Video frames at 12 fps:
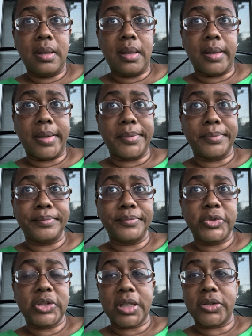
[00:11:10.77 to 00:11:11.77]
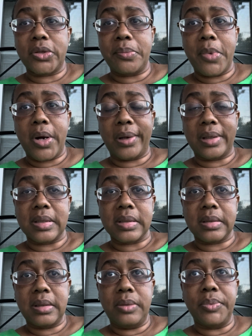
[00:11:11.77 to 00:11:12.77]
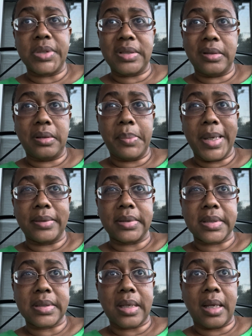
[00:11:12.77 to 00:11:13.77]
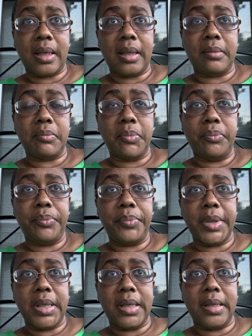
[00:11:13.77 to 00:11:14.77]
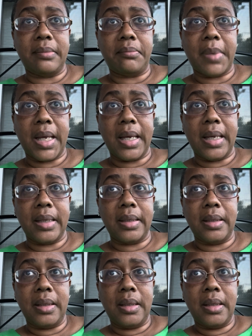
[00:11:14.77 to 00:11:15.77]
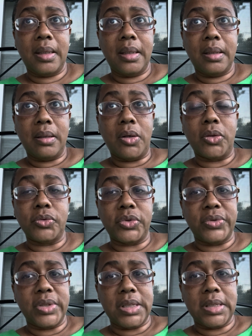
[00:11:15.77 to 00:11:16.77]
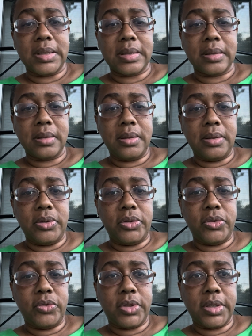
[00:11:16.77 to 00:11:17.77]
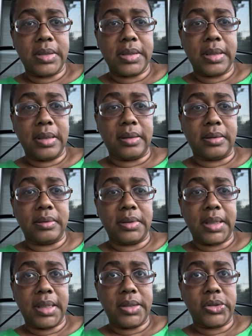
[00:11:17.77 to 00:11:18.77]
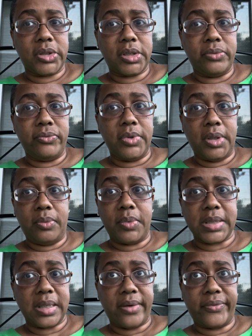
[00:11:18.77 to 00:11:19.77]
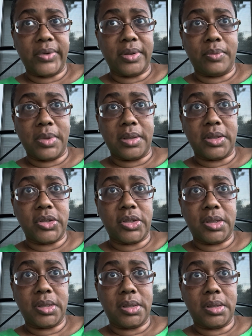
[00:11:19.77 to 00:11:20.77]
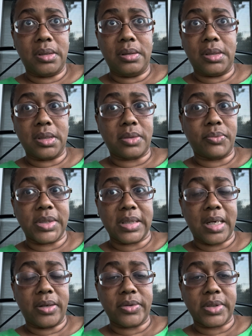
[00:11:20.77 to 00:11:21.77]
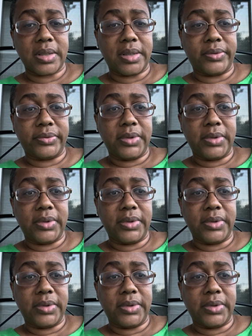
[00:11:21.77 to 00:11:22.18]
um, checked on Marcus. He was still about the same, but my older niece, you could tell that she really was not feeling well because she just was not herself.